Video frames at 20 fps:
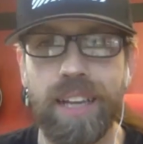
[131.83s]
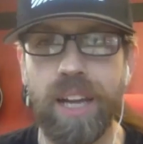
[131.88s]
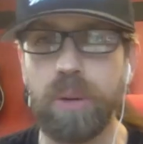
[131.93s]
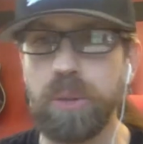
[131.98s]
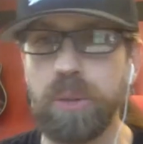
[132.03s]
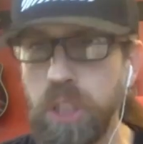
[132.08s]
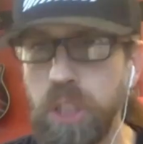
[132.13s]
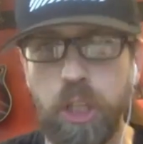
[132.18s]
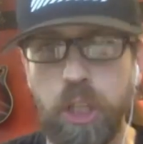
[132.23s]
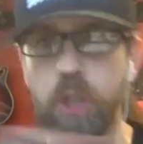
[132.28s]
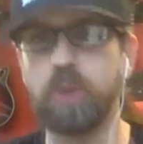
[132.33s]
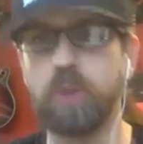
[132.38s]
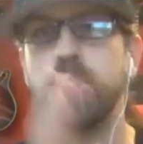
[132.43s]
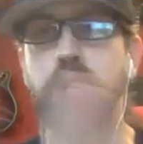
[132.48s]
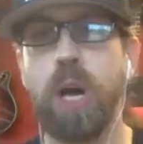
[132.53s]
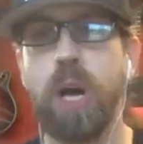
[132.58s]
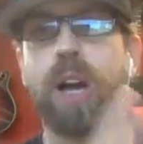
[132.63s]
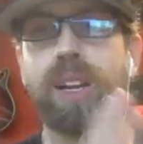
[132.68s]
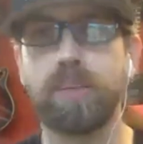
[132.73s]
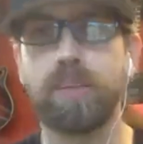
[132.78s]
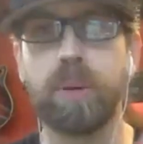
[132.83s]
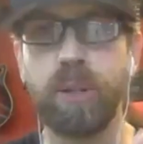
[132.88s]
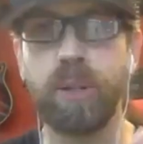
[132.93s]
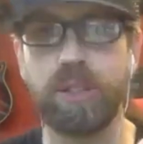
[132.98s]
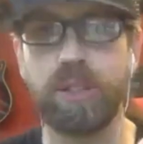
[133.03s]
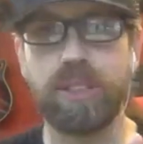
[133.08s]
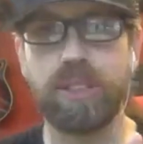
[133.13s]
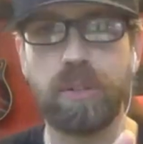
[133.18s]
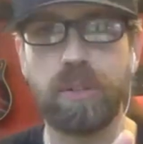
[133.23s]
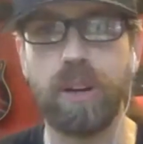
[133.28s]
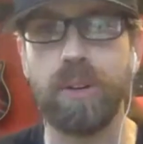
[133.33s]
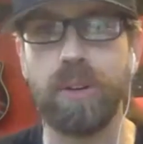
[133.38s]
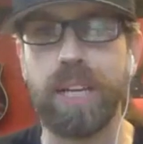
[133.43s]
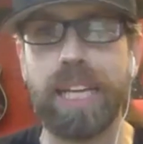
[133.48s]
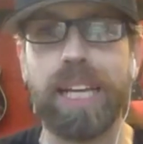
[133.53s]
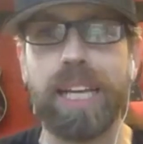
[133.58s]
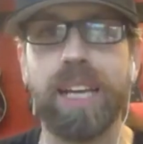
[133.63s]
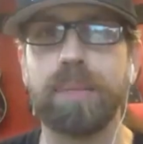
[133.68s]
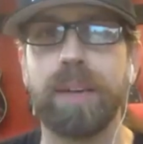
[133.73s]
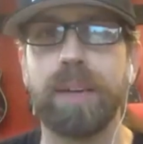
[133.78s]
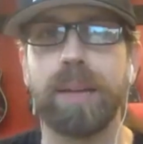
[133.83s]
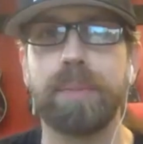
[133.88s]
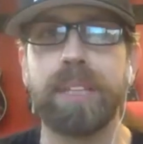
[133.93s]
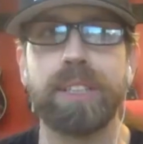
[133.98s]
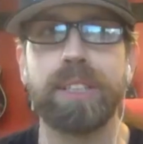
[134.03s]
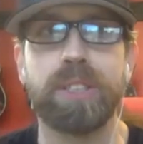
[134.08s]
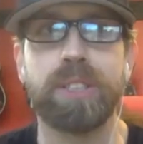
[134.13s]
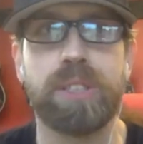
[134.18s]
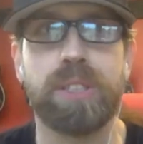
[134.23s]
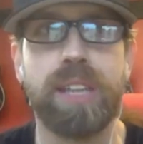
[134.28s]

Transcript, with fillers: i was a huge dog person growing up i mean mm.